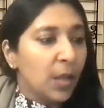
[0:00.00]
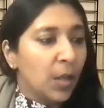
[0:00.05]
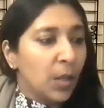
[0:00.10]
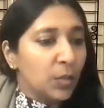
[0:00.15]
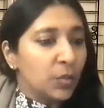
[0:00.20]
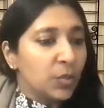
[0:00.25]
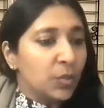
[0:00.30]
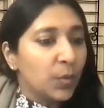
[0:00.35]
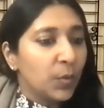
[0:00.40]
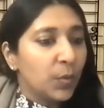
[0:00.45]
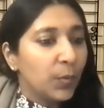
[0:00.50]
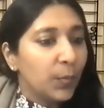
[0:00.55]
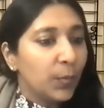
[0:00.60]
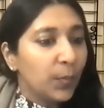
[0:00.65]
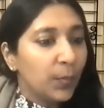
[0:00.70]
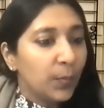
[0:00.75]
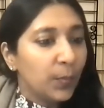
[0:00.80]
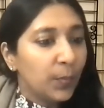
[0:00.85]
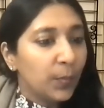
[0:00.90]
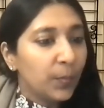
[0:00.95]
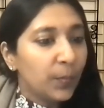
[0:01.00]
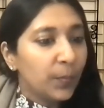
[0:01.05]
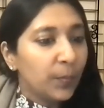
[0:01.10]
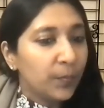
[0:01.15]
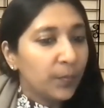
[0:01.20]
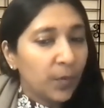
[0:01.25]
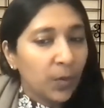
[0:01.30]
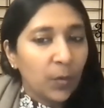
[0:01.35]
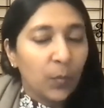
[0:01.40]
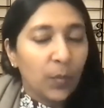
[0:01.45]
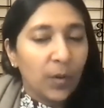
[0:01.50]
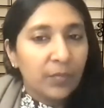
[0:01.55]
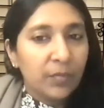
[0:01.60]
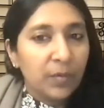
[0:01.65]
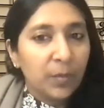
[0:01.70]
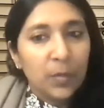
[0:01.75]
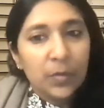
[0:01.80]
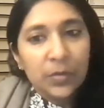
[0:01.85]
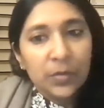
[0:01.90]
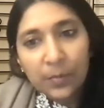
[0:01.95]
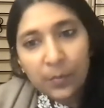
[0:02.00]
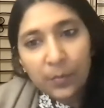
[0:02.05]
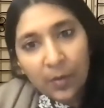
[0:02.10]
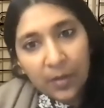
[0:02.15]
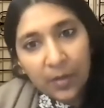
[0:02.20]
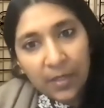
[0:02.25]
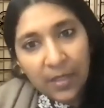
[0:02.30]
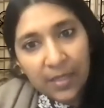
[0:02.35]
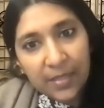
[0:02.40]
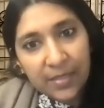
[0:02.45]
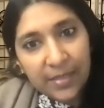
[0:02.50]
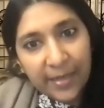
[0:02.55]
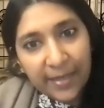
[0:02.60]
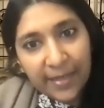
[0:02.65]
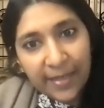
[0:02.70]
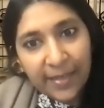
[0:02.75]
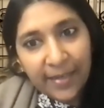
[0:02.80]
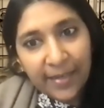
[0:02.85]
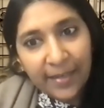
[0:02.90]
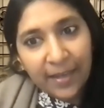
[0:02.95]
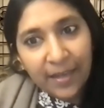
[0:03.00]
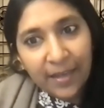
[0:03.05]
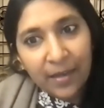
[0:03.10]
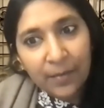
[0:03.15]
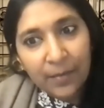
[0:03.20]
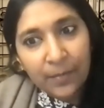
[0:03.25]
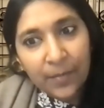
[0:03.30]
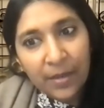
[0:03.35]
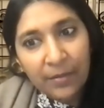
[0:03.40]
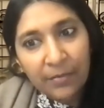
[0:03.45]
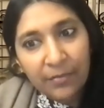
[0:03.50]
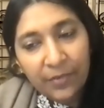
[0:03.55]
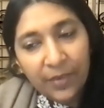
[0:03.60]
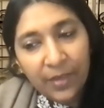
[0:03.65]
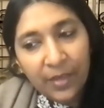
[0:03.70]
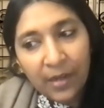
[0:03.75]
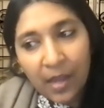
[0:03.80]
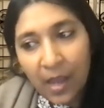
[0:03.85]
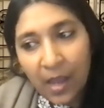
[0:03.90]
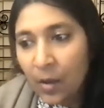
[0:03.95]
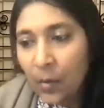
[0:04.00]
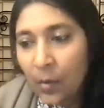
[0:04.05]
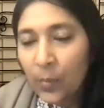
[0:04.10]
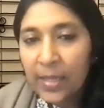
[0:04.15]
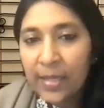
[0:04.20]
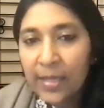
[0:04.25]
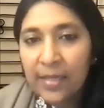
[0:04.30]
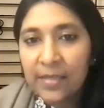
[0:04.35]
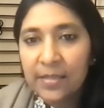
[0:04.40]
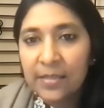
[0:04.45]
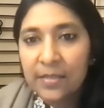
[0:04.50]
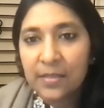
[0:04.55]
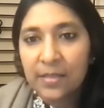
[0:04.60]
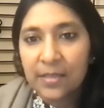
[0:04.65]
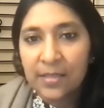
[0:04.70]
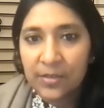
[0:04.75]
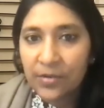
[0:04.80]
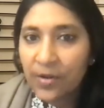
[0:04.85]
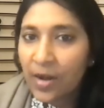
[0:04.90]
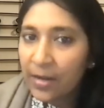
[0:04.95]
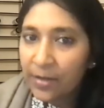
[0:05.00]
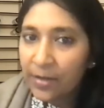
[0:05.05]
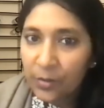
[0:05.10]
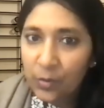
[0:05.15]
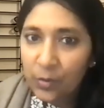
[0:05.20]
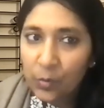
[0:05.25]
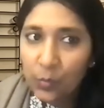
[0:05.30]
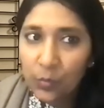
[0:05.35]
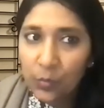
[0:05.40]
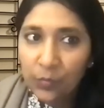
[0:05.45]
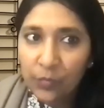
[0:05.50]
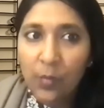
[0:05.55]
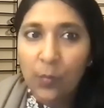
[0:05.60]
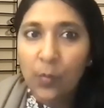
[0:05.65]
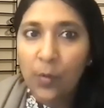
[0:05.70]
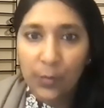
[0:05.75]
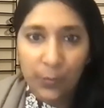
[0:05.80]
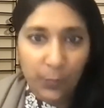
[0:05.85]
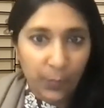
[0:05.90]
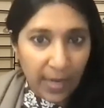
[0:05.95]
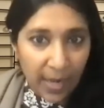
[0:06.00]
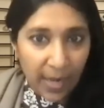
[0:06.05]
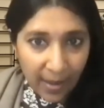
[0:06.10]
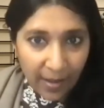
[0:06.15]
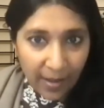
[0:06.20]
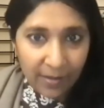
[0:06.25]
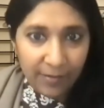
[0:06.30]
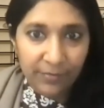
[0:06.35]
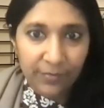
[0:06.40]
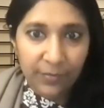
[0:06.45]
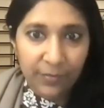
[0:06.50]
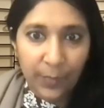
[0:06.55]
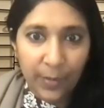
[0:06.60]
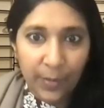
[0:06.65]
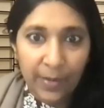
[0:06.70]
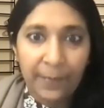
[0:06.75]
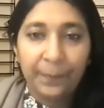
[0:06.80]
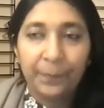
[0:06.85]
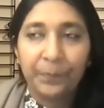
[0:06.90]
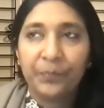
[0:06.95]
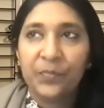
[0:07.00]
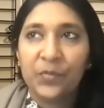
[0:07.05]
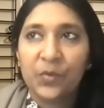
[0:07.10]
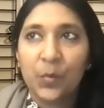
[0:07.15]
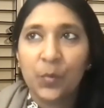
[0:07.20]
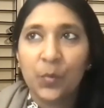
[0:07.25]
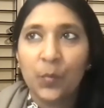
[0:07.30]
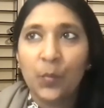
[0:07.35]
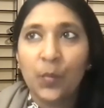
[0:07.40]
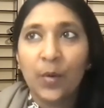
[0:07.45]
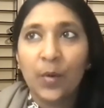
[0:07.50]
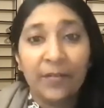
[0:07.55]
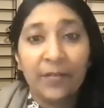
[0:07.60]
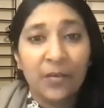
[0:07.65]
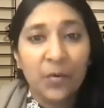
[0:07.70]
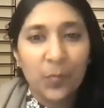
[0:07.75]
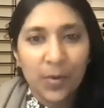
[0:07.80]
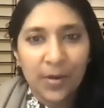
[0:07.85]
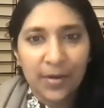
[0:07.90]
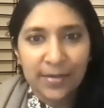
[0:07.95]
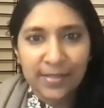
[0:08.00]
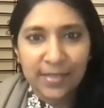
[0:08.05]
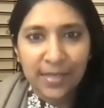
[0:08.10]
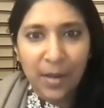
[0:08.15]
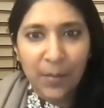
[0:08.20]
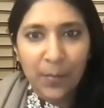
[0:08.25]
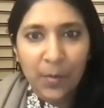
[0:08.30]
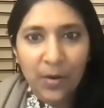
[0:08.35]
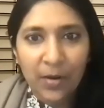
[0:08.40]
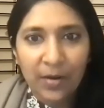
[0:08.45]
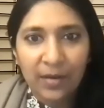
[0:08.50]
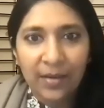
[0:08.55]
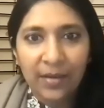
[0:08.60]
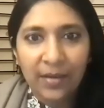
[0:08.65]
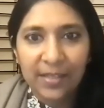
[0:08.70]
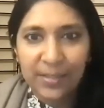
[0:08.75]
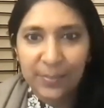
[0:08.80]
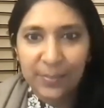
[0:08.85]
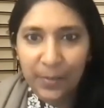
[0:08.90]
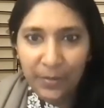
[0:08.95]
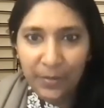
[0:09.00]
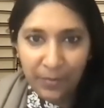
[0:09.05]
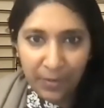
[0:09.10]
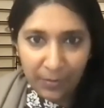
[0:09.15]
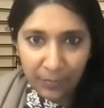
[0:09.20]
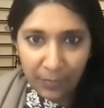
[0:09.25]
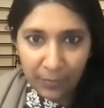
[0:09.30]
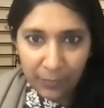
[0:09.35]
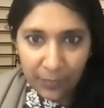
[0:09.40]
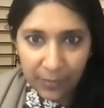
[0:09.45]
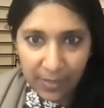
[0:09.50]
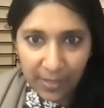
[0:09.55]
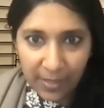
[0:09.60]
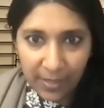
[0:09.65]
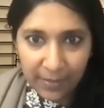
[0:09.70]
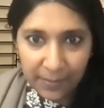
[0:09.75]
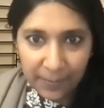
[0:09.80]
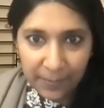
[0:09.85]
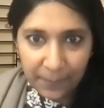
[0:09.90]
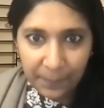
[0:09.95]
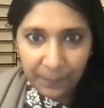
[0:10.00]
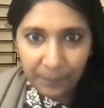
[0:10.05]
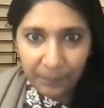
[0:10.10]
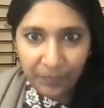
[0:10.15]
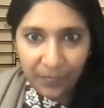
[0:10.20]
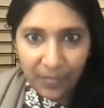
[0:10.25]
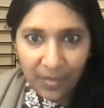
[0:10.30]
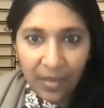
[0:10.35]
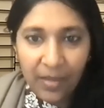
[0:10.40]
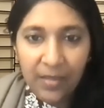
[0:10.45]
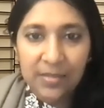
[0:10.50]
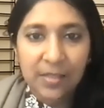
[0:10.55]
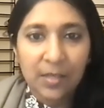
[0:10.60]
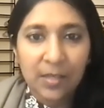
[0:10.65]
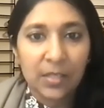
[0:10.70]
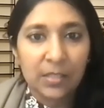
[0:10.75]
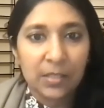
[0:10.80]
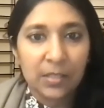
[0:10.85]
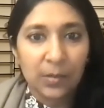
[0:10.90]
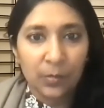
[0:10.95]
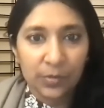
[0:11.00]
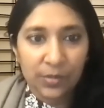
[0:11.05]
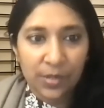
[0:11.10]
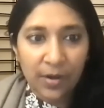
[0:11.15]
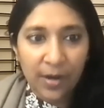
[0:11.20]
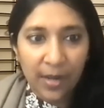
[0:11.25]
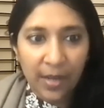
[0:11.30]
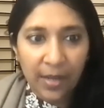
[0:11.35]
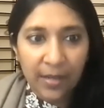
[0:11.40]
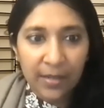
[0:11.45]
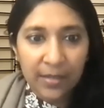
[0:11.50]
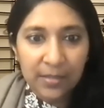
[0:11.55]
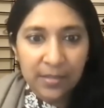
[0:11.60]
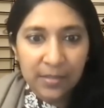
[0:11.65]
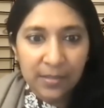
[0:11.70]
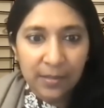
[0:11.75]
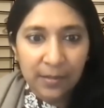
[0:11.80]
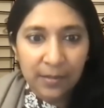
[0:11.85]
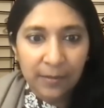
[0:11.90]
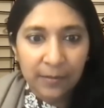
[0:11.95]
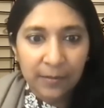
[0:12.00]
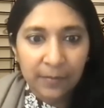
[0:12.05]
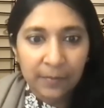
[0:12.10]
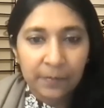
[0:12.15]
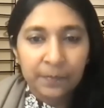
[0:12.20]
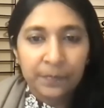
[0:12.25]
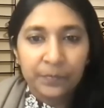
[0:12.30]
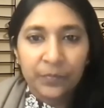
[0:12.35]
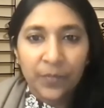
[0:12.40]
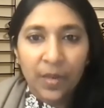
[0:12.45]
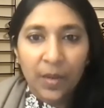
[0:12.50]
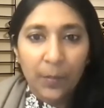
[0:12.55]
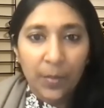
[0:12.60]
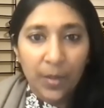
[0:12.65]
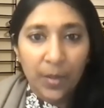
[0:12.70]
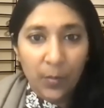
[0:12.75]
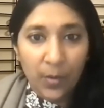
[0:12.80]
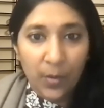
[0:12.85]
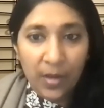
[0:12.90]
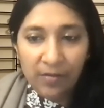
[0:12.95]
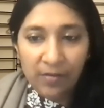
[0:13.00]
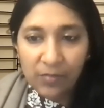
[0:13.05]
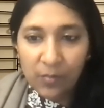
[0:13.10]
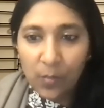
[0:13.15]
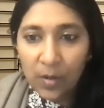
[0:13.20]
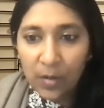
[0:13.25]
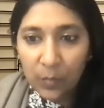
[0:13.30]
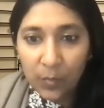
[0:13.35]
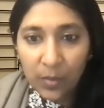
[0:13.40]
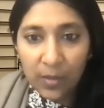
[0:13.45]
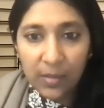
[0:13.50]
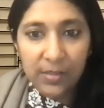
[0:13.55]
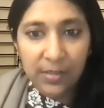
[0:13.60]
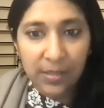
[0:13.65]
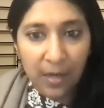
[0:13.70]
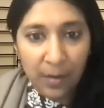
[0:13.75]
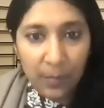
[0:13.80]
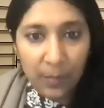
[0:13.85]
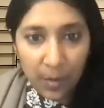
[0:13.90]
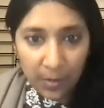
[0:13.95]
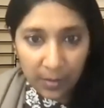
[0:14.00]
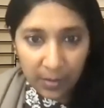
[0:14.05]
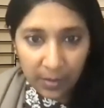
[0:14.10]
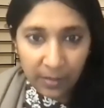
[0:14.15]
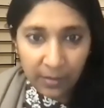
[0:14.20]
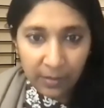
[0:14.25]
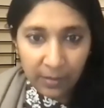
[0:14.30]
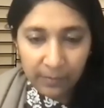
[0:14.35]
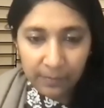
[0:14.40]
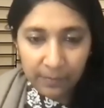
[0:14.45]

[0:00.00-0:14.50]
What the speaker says: So, one of the most important things, like I feel now, is gratitude for what we have, right? So whatever works in our body, let's be grateful for that. Okay, so let's close our eyes, be aware of what works in our body.